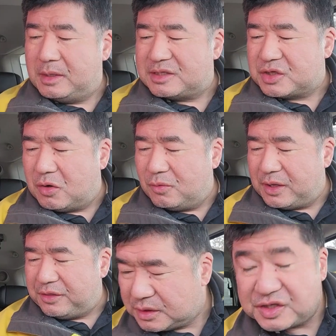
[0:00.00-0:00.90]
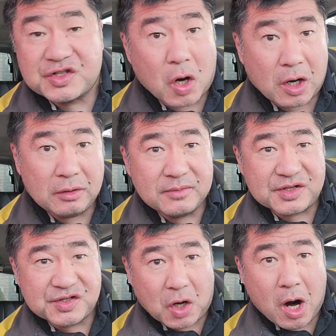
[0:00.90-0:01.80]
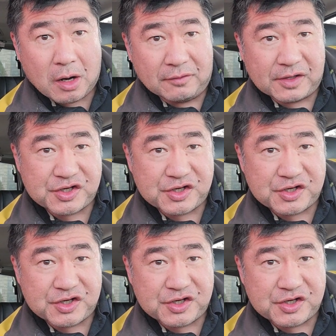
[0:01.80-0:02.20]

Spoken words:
Let's go with the star of the